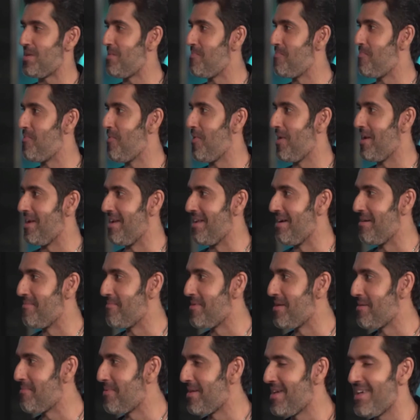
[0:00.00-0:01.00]
point now,
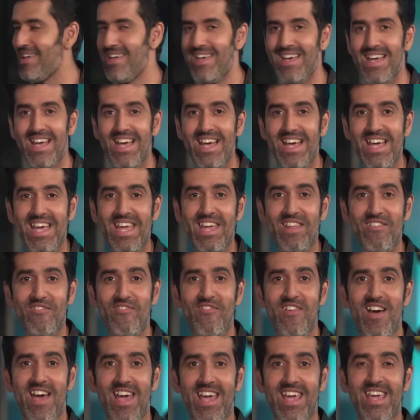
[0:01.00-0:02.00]
maybe. In fact,